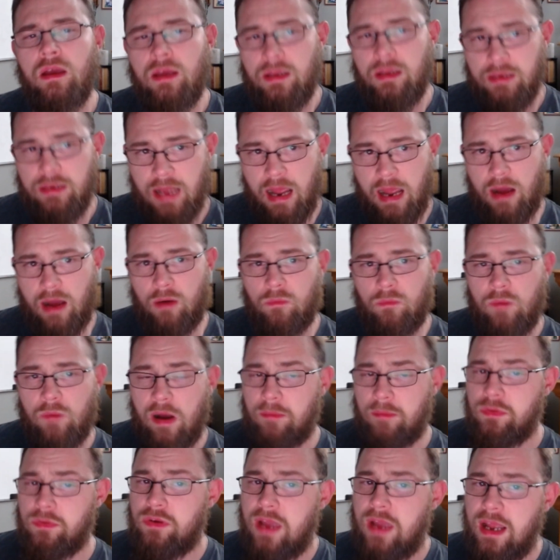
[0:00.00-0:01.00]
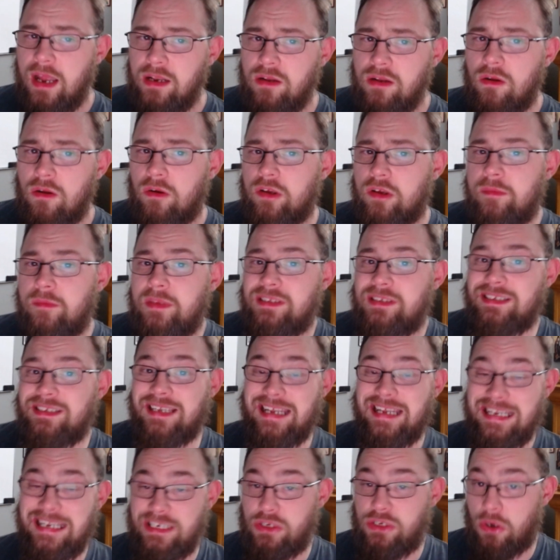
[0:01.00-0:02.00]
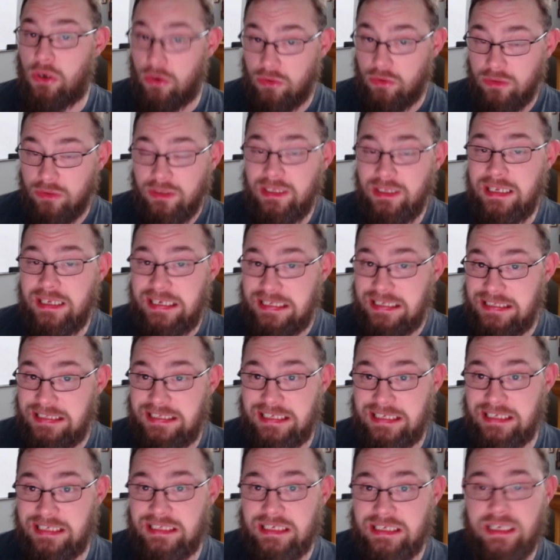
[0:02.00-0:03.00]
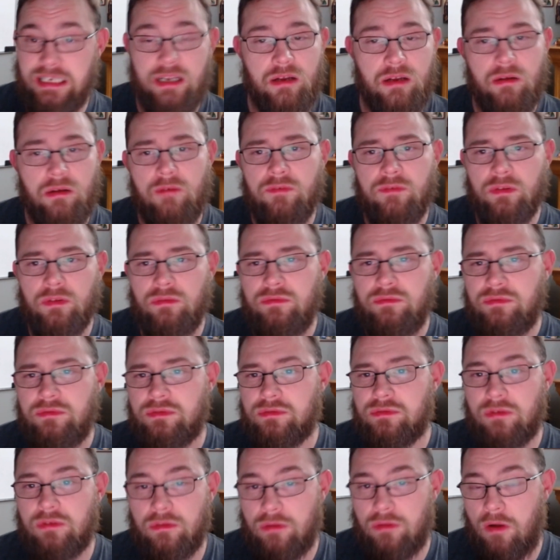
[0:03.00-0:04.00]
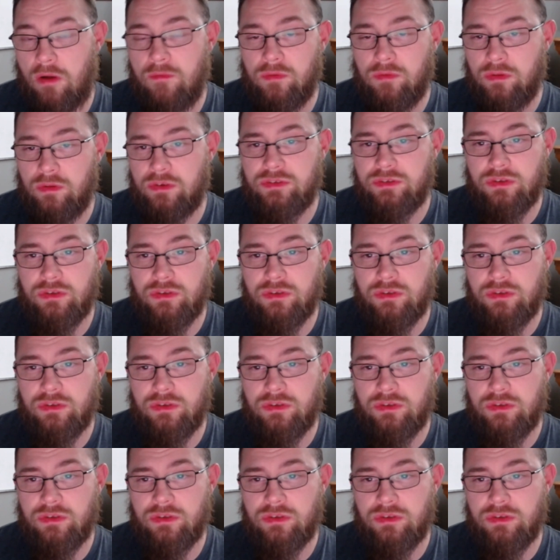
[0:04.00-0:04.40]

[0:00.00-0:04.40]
Now, while Buchanan argument's internally consistent, it overlooks